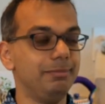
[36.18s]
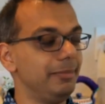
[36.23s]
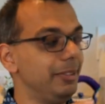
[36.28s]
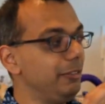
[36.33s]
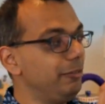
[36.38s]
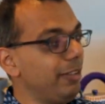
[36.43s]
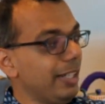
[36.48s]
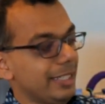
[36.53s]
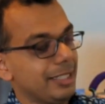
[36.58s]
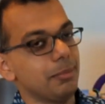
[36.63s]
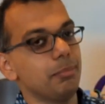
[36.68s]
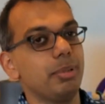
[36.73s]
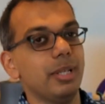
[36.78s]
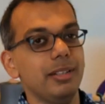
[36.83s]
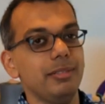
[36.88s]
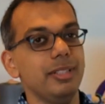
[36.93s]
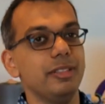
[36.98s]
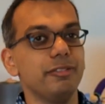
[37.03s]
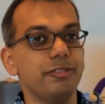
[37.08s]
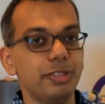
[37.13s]
In fact, the
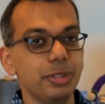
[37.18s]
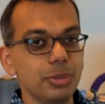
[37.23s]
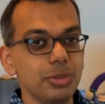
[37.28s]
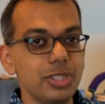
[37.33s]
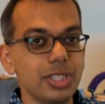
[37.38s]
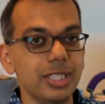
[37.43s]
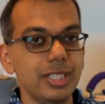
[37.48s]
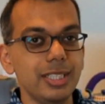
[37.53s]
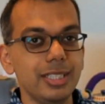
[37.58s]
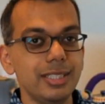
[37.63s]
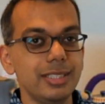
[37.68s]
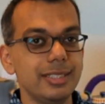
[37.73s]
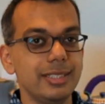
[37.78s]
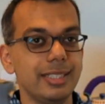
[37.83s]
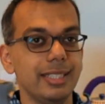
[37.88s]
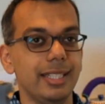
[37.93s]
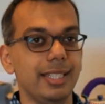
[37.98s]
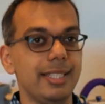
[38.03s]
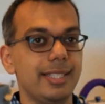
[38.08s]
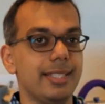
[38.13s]
Breville Infuser
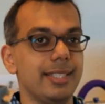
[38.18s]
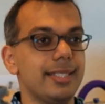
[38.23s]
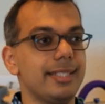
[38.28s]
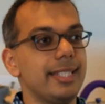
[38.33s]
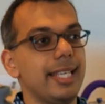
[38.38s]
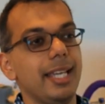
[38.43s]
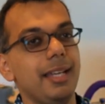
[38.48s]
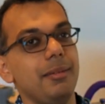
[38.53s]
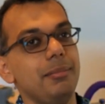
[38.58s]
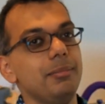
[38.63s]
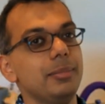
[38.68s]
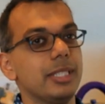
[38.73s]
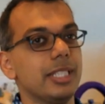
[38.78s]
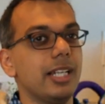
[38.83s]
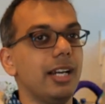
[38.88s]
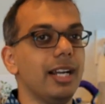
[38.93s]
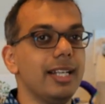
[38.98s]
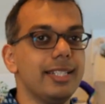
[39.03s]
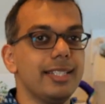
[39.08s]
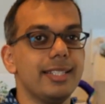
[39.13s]
is the same
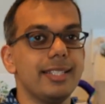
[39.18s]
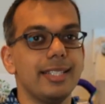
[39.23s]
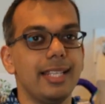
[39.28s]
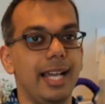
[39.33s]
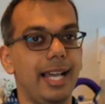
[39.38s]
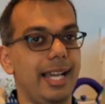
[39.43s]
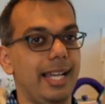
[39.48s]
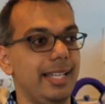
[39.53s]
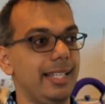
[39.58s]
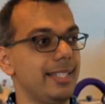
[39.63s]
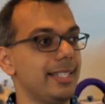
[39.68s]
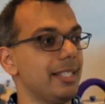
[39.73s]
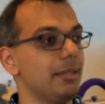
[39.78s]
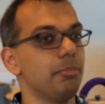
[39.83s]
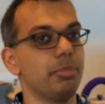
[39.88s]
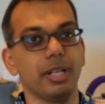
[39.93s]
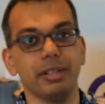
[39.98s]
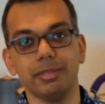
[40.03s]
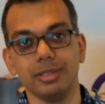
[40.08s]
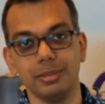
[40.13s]
guts as a
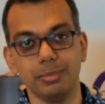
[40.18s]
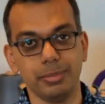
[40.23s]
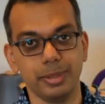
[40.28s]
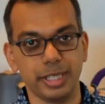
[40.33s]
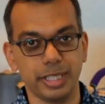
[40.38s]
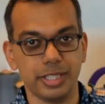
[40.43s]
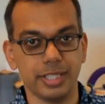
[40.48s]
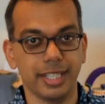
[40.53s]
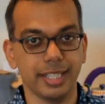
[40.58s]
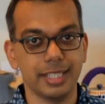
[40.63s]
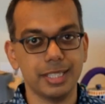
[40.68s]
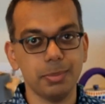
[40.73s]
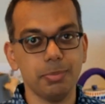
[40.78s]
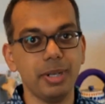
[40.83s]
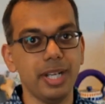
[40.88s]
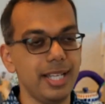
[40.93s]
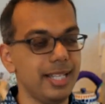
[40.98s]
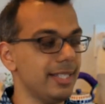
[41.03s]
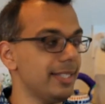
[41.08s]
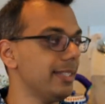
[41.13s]
Breville Barista
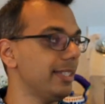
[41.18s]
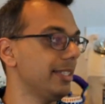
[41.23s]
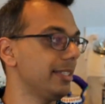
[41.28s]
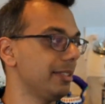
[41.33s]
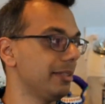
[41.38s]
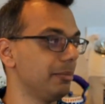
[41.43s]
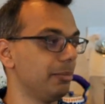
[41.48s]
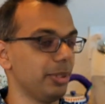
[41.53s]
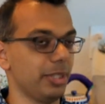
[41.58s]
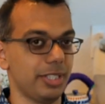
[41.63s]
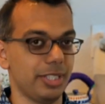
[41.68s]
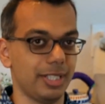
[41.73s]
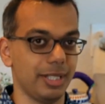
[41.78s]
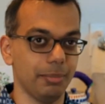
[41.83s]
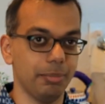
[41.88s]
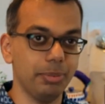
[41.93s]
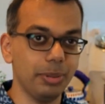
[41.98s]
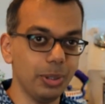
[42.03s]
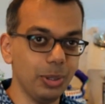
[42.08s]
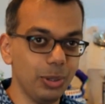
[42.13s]
Express, as a Barista
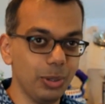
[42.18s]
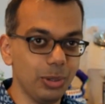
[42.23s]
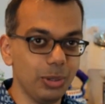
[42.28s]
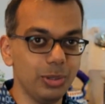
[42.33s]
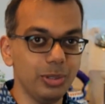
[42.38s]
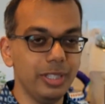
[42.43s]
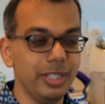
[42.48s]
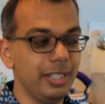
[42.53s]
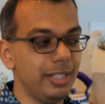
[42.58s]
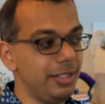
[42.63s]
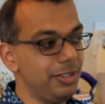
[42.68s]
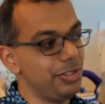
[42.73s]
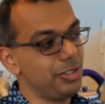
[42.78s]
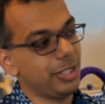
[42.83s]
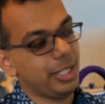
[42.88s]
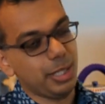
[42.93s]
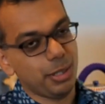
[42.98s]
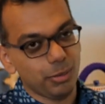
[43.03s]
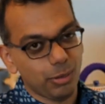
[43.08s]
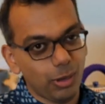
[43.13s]
Pro, so
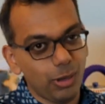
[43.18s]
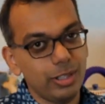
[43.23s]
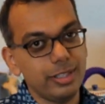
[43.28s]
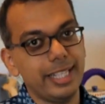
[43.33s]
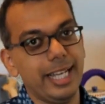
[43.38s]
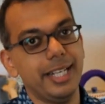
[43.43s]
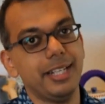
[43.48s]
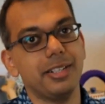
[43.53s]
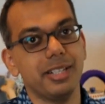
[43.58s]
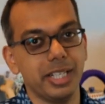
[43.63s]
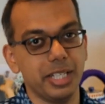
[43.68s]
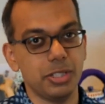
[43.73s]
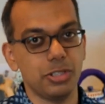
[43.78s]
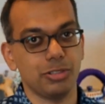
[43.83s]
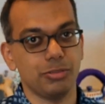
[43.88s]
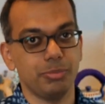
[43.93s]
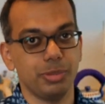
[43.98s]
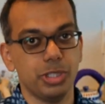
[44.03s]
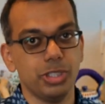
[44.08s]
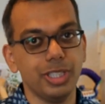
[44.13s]
kind of all that range
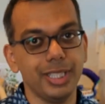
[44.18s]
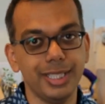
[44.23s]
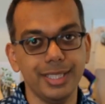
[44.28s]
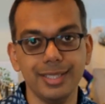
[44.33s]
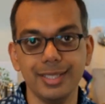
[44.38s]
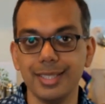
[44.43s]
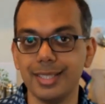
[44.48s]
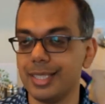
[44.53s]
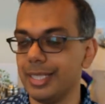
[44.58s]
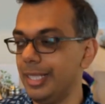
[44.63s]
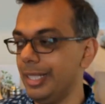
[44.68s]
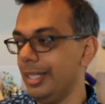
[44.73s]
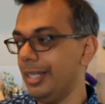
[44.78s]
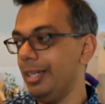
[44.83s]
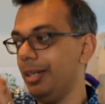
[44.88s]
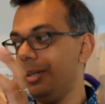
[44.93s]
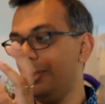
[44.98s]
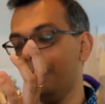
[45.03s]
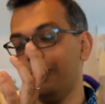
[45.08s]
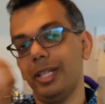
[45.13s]
of machines,
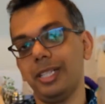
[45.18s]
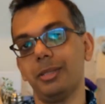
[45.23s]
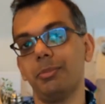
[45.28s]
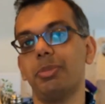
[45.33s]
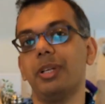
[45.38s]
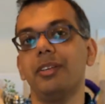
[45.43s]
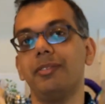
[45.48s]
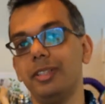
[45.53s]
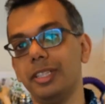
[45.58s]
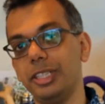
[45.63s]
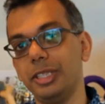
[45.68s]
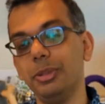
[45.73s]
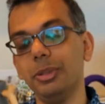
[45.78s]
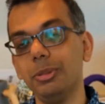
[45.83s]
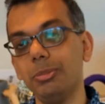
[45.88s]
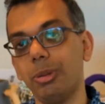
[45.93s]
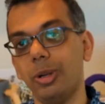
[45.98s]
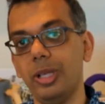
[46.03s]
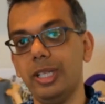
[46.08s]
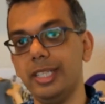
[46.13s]
while the Breville
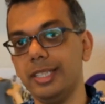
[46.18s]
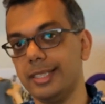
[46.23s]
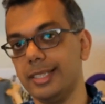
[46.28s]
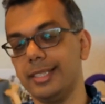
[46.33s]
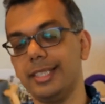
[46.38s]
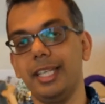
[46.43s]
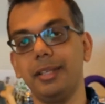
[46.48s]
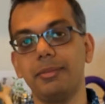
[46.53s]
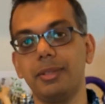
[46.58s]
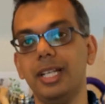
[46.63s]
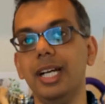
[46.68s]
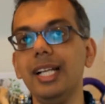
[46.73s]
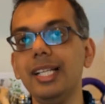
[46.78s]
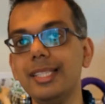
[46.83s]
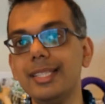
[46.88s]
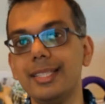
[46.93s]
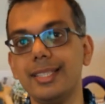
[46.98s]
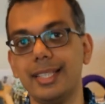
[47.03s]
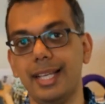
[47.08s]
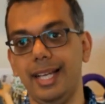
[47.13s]
Dual Boiler has the same
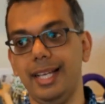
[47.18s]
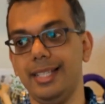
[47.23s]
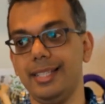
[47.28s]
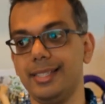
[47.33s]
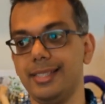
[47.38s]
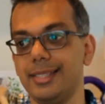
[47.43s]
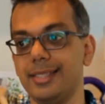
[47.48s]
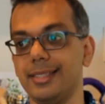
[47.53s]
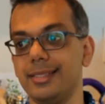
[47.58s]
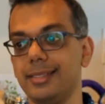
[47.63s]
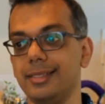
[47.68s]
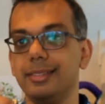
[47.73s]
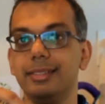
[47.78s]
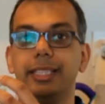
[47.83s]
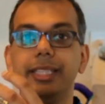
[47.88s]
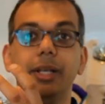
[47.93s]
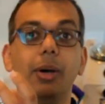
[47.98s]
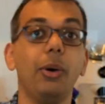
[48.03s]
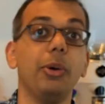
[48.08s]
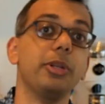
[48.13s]
guts as
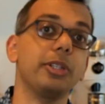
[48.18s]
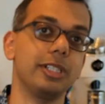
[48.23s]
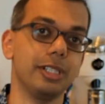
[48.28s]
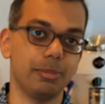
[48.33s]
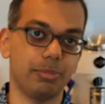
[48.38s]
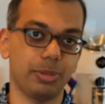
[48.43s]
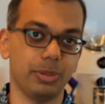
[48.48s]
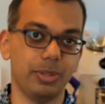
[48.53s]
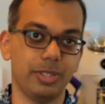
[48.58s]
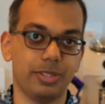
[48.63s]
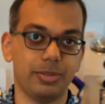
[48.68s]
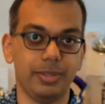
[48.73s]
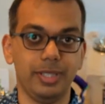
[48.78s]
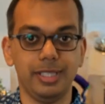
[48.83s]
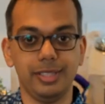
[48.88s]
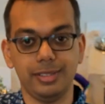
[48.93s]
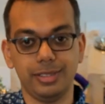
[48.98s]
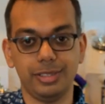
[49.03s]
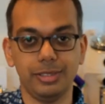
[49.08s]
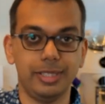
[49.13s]
the Oracle Pro as
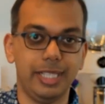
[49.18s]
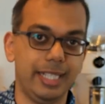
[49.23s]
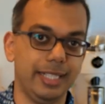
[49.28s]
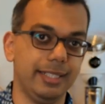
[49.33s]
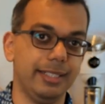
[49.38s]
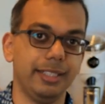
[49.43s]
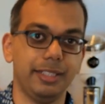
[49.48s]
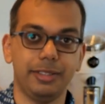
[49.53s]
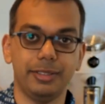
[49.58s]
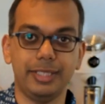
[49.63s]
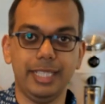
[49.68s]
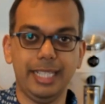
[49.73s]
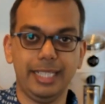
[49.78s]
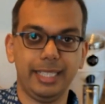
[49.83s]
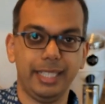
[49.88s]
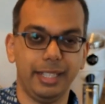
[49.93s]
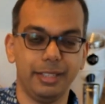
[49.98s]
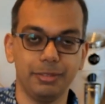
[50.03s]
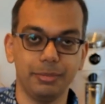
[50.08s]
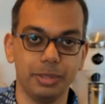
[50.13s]
well, so that,
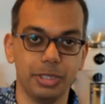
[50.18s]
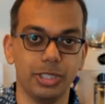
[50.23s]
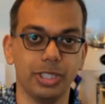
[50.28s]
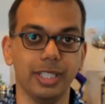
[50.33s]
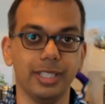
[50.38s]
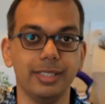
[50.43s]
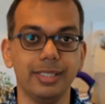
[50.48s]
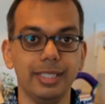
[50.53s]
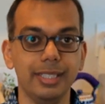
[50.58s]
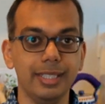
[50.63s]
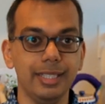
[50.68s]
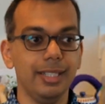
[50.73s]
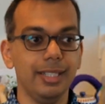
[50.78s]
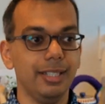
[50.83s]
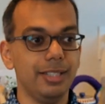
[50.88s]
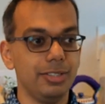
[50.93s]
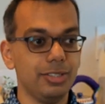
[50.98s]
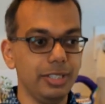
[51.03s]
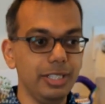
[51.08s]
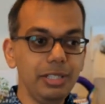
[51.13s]
that kind of machine.
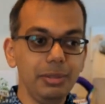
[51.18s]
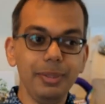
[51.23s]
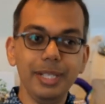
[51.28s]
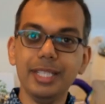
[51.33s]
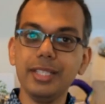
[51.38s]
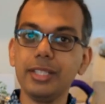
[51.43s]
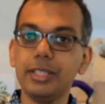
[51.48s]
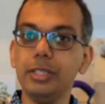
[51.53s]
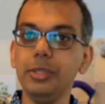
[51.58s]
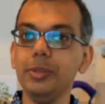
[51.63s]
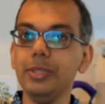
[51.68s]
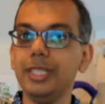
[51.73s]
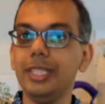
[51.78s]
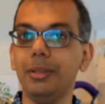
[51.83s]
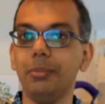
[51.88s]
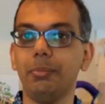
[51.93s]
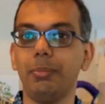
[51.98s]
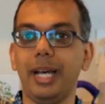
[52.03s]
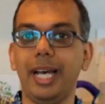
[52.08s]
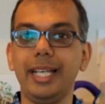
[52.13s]
So in a way, it's a good
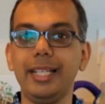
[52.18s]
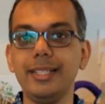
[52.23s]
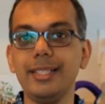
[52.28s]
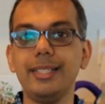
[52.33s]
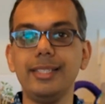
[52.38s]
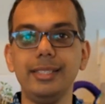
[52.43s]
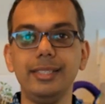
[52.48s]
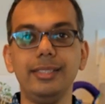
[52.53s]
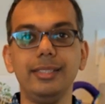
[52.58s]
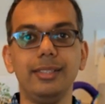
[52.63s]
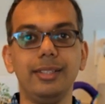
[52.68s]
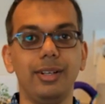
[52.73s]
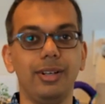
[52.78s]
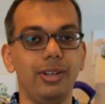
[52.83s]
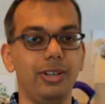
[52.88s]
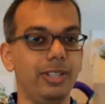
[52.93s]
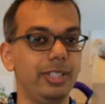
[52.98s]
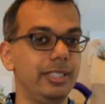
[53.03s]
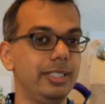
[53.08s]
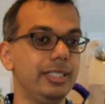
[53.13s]
comparison
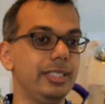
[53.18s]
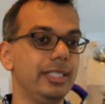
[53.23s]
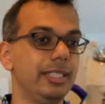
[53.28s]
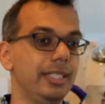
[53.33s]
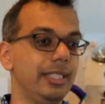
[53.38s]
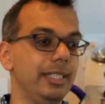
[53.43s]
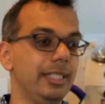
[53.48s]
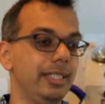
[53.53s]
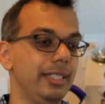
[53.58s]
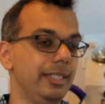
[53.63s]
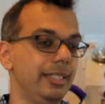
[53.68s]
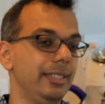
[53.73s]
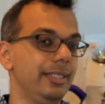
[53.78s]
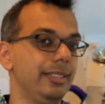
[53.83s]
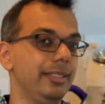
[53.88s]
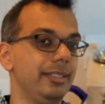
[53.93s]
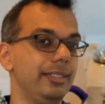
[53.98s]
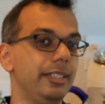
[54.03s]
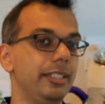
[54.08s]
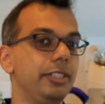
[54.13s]
on
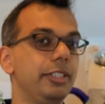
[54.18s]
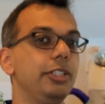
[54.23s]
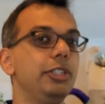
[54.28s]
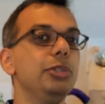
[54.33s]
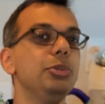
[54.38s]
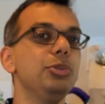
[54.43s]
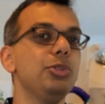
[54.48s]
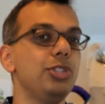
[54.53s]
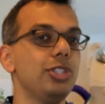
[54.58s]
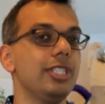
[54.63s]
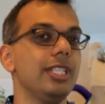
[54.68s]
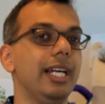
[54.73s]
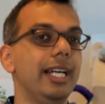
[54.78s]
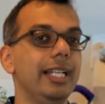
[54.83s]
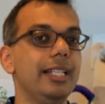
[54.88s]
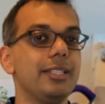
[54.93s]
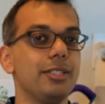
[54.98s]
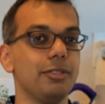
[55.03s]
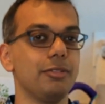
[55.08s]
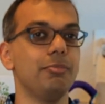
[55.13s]
the two
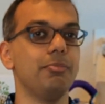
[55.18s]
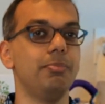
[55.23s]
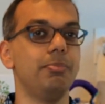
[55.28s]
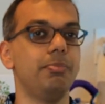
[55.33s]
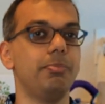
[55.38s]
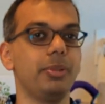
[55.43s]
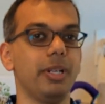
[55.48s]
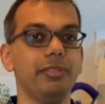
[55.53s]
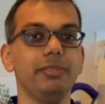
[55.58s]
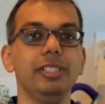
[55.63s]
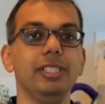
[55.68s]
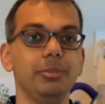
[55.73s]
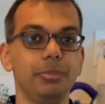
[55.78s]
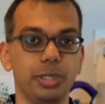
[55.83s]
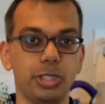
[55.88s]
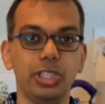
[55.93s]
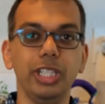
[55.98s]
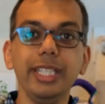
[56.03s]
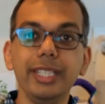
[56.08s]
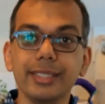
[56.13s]
styles of Breville
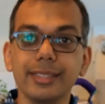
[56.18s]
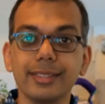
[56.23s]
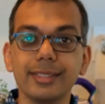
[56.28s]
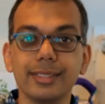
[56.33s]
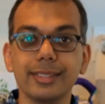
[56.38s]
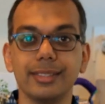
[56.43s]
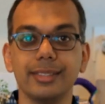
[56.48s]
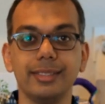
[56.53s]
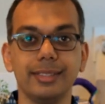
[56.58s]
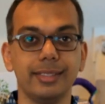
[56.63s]
machines.